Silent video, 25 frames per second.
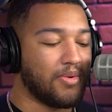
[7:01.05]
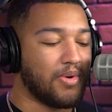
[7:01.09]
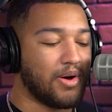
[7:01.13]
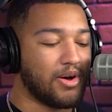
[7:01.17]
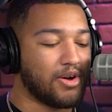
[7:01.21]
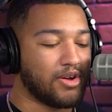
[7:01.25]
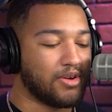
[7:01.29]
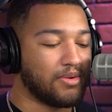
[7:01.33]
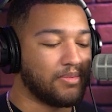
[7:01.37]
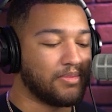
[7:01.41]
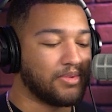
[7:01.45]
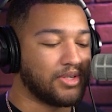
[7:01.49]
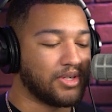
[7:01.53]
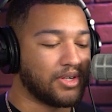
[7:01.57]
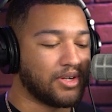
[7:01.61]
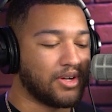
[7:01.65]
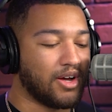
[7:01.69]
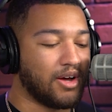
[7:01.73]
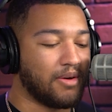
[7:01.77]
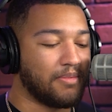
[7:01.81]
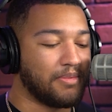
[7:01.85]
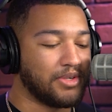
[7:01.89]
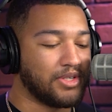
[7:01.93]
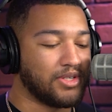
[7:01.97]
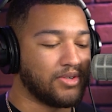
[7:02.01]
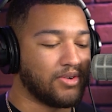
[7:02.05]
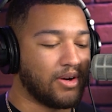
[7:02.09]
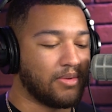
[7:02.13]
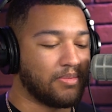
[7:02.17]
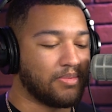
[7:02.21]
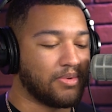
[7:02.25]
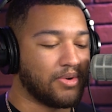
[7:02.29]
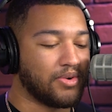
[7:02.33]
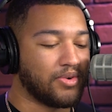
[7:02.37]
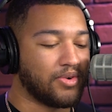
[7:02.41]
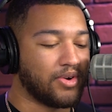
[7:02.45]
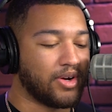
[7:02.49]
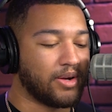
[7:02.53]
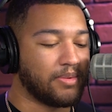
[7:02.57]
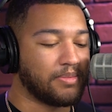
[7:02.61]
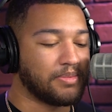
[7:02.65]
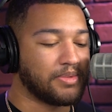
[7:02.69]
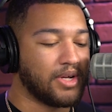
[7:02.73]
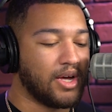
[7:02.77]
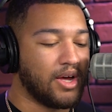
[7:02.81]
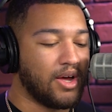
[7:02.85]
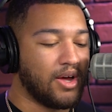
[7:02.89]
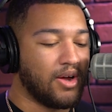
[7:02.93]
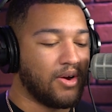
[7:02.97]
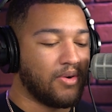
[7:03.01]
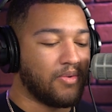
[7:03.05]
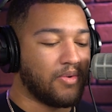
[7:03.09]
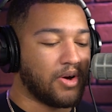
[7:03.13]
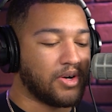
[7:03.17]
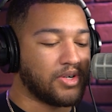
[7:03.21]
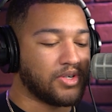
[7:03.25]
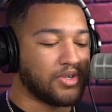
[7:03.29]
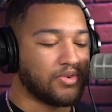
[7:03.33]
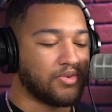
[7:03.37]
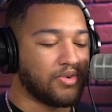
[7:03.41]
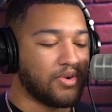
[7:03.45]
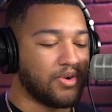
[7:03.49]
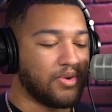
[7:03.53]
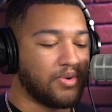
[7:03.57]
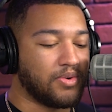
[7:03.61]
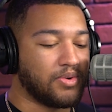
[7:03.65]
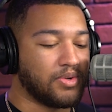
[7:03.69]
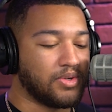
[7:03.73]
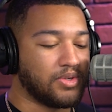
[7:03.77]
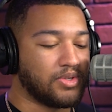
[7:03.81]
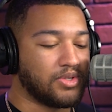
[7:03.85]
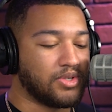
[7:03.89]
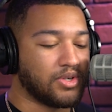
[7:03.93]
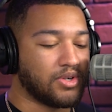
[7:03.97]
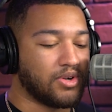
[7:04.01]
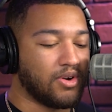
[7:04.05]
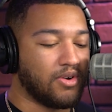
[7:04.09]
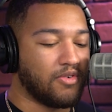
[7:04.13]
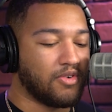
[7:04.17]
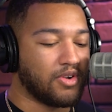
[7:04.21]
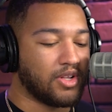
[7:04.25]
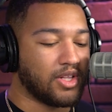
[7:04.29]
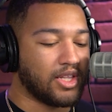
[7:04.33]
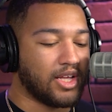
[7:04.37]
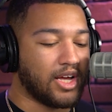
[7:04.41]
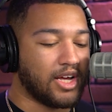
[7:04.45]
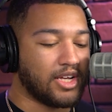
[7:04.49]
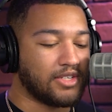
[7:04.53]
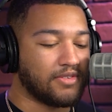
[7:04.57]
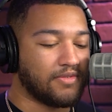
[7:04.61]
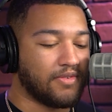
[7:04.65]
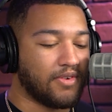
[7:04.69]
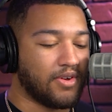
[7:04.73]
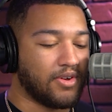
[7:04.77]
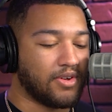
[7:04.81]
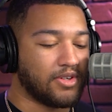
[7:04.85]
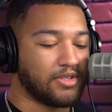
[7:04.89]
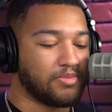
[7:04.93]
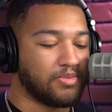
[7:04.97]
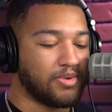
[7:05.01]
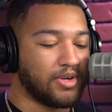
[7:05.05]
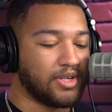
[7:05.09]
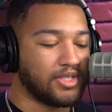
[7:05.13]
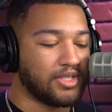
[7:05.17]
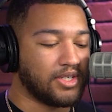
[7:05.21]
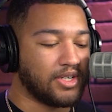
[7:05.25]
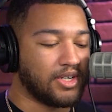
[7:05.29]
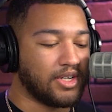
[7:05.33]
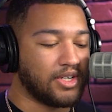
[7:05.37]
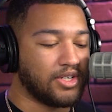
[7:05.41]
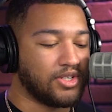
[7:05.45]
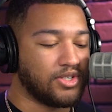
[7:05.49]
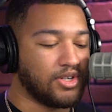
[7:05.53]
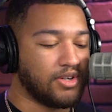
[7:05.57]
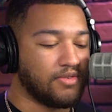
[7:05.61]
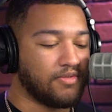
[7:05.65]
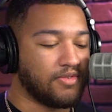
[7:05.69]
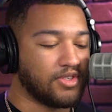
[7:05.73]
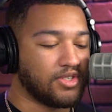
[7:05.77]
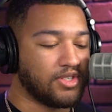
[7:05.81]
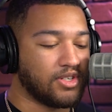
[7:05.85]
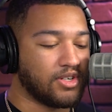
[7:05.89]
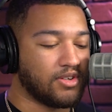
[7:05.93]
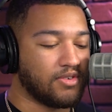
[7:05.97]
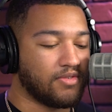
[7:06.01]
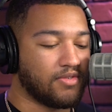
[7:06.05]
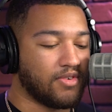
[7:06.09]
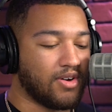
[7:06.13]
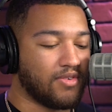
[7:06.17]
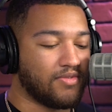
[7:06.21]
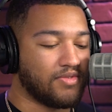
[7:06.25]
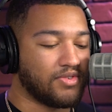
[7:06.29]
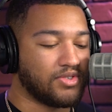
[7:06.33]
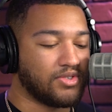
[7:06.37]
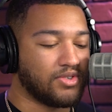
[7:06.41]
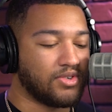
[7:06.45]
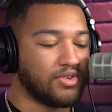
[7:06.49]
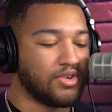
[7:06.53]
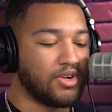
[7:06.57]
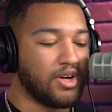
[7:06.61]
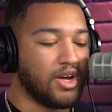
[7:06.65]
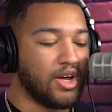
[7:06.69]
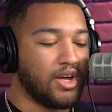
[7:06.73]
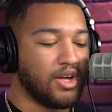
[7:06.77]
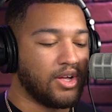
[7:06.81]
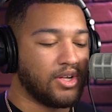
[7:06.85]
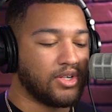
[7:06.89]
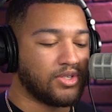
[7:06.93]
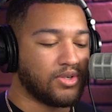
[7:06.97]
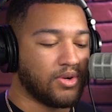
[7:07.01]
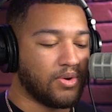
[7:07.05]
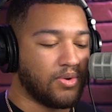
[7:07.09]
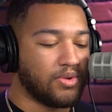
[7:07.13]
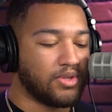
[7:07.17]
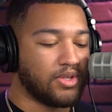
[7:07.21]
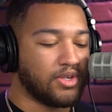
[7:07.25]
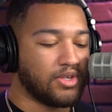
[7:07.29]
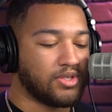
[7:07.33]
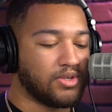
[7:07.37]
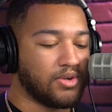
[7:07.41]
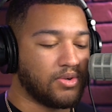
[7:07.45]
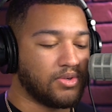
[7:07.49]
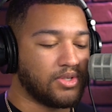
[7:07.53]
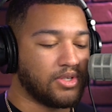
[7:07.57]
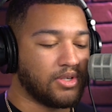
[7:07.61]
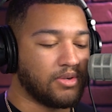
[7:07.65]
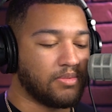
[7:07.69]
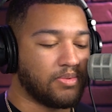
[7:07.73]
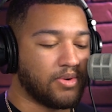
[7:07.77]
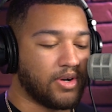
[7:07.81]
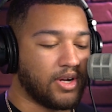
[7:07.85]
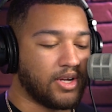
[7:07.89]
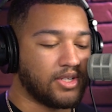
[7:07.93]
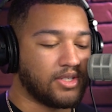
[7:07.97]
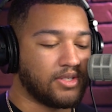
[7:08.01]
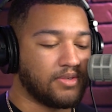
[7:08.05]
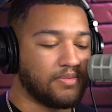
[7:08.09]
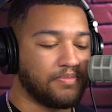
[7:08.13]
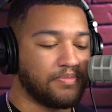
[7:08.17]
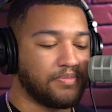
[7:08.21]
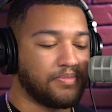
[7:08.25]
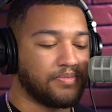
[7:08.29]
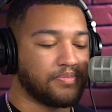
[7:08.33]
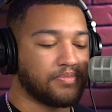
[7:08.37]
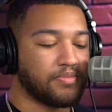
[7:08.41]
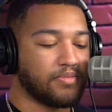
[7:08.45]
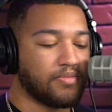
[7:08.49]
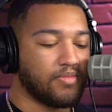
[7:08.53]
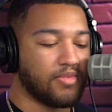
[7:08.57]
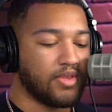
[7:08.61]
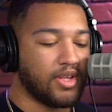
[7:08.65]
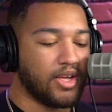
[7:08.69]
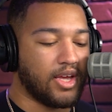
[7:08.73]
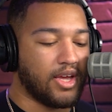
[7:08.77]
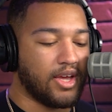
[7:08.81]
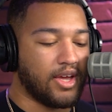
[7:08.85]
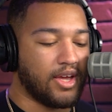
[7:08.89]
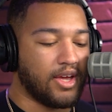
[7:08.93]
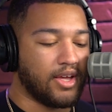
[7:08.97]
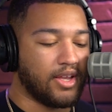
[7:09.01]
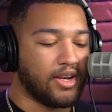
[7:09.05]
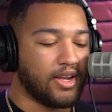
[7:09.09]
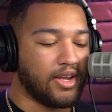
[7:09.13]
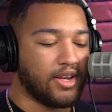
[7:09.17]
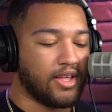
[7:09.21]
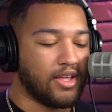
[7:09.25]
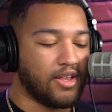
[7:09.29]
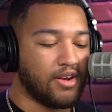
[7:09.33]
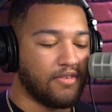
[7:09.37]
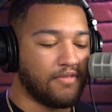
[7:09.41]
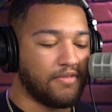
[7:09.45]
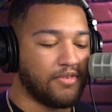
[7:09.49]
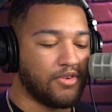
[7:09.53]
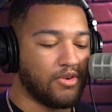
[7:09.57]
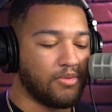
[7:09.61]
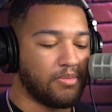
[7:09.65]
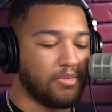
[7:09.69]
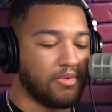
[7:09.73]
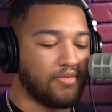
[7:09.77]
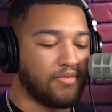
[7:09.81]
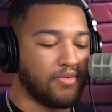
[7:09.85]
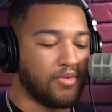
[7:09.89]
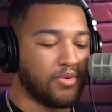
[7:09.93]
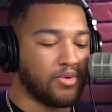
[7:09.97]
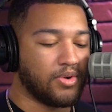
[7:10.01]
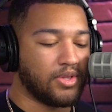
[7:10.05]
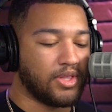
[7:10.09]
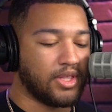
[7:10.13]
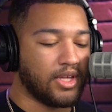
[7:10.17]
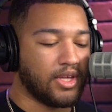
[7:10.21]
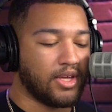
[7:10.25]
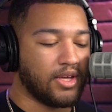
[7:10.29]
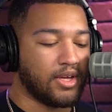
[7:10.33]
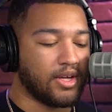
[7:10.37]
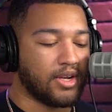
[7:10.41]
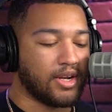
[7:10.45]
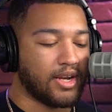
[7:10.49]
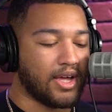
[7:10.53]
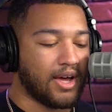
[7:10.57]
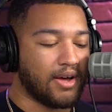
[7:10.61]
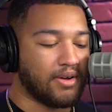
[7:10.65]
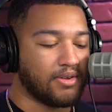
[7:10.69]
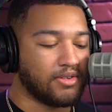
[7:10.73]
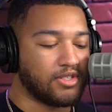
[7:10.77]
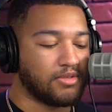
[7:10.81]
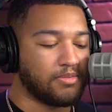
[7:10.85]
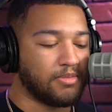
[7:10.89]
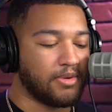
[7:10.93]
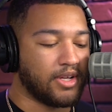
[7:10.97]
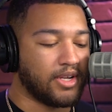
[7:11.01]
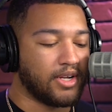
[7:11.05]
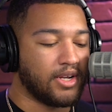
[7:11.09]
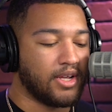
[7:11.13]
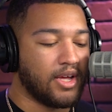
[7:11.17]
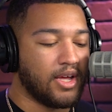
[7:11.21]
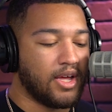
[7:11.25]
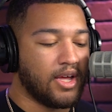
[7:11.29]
welcome to come into our programs. Roger Crone, who took over the last fall as president and chief executive officer, told the Associated Press in an interview before the announcement.